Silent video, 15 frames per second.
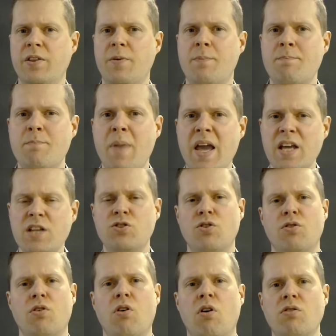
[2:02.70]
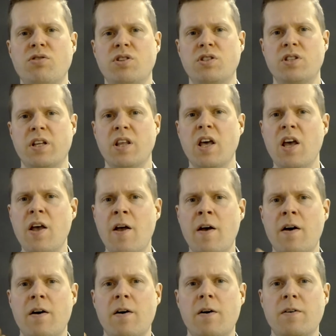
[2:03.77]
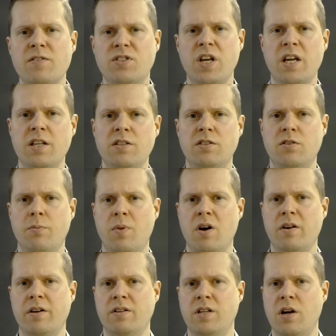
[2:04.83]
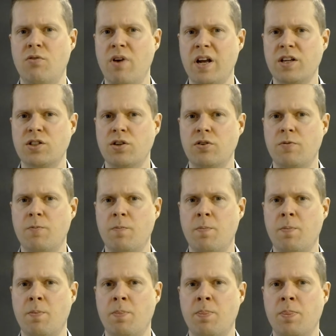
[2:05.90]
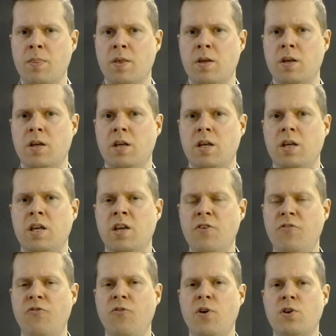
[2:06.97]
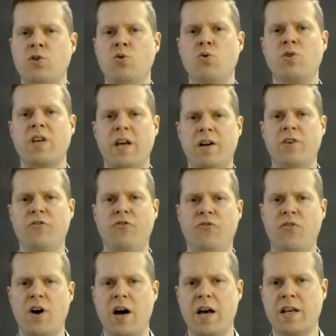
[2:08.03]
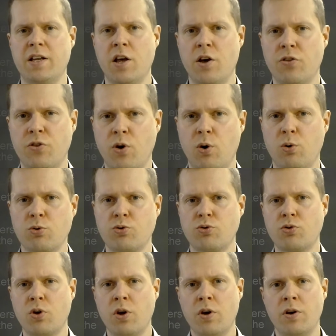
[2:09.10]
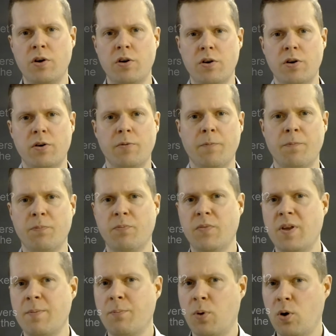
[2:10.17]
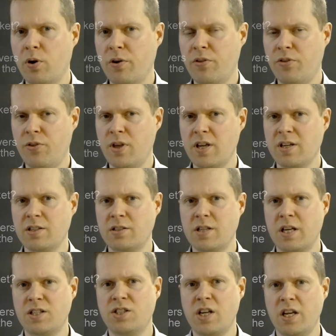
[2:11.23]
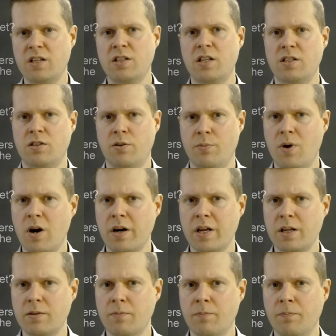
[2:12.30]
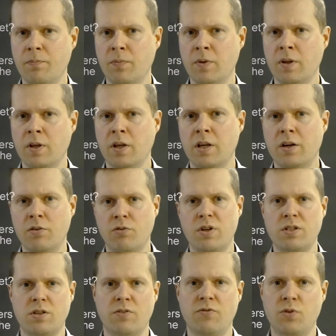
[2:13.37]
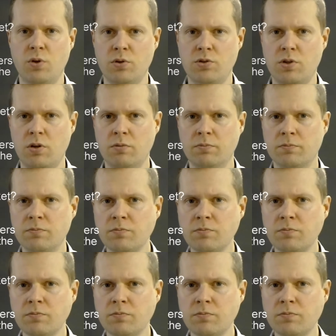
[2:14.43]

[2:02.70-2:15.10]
the major causes that change the market direction. If you cannot find those important things that changes the market in recent future,